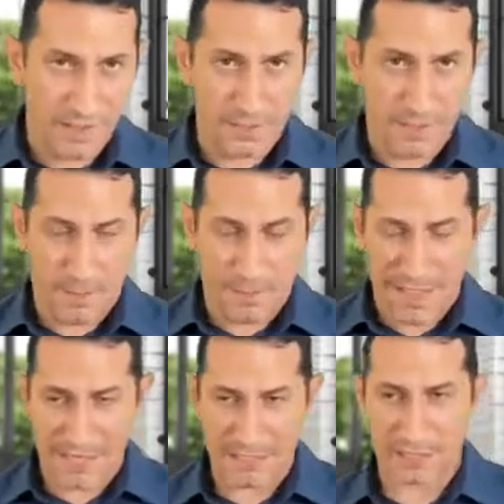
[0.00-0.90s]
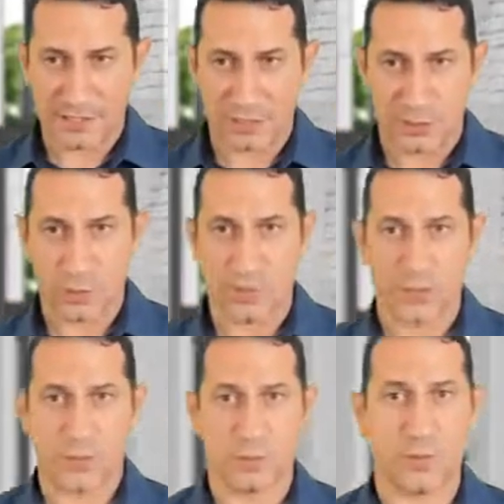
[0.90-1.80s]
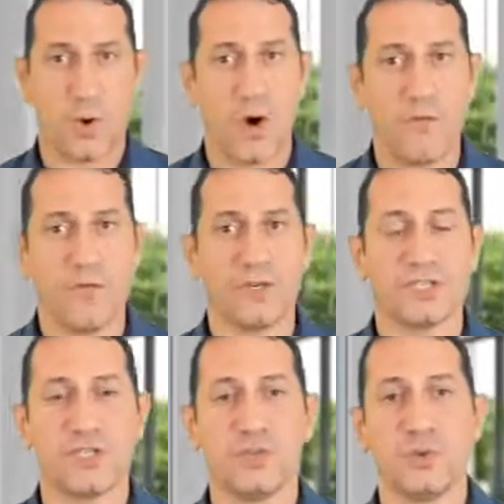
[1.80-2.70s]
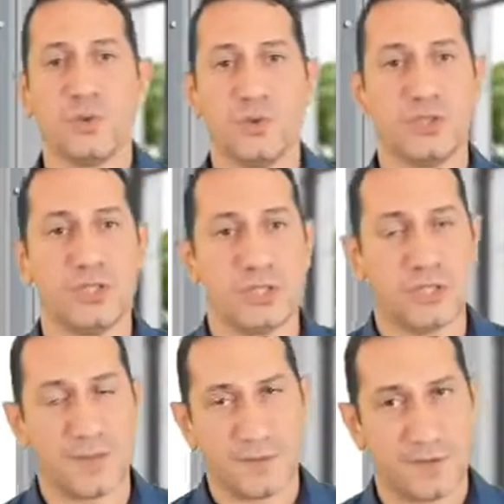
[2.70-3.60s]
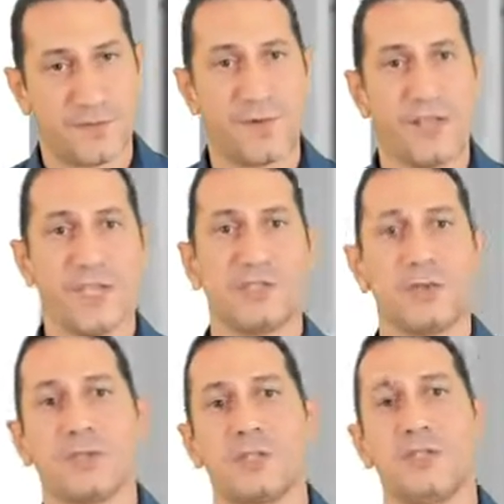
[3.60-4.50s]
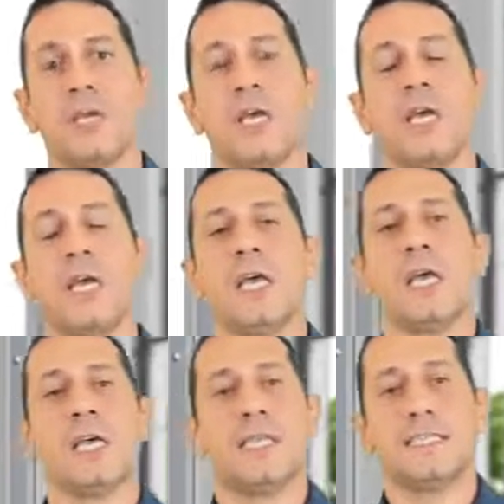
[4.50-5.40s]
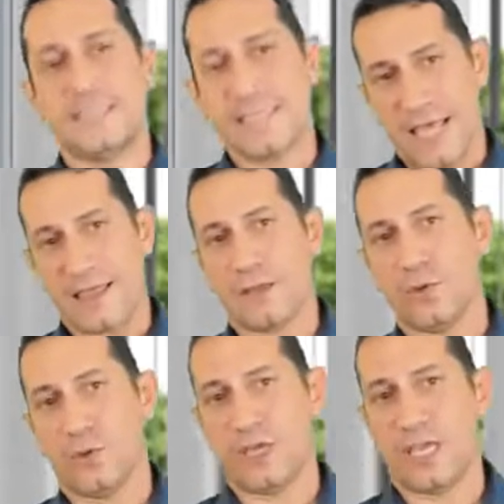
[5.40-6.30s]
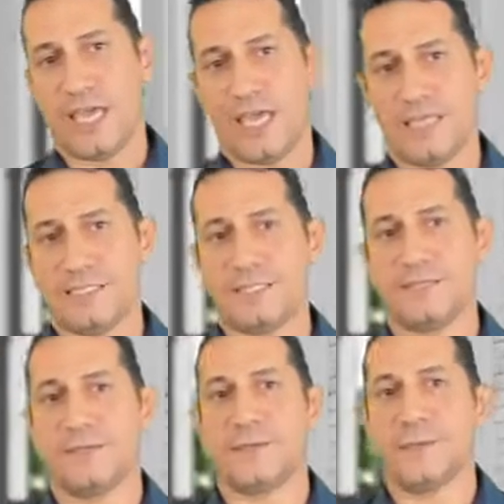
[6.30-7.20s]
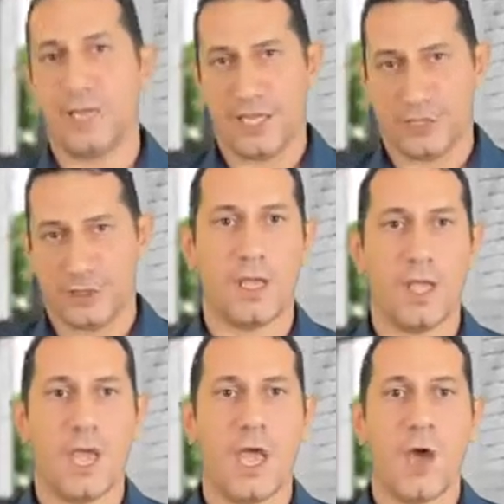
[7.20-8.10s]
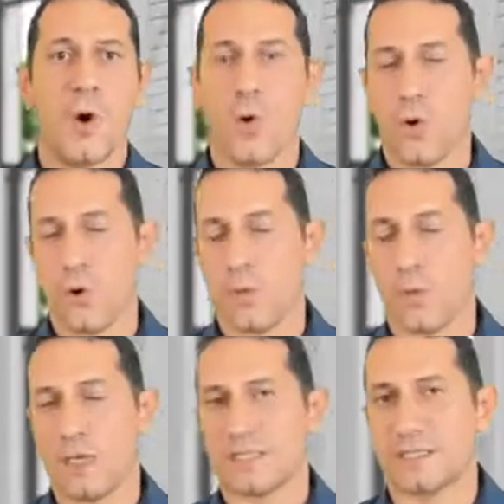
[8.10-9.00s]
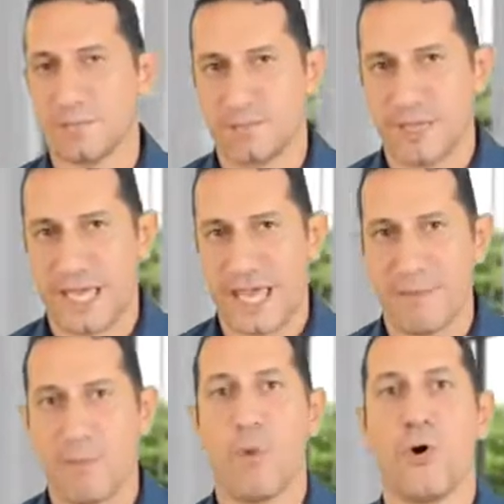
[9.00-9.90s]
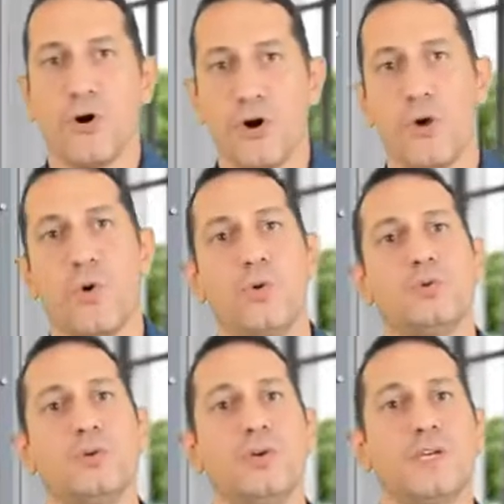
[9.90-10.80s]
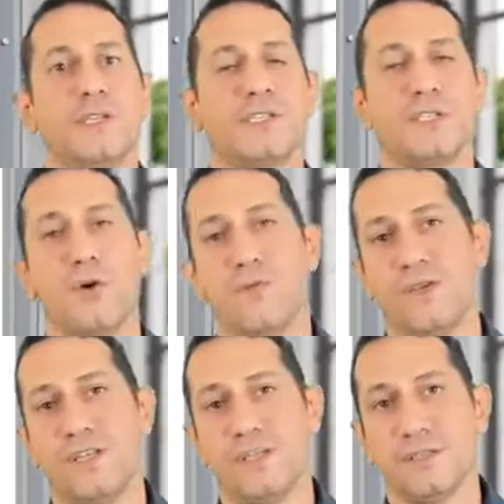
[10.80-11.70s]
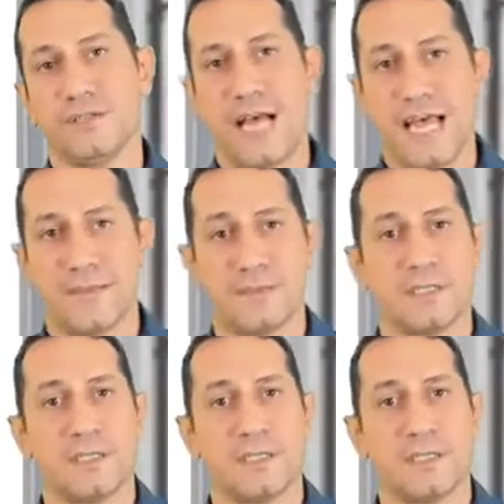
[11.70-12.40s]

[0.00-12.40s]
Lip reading: measures which often is used in terms of ratios is death to case ratio, or what's became more known during these COVIDian times,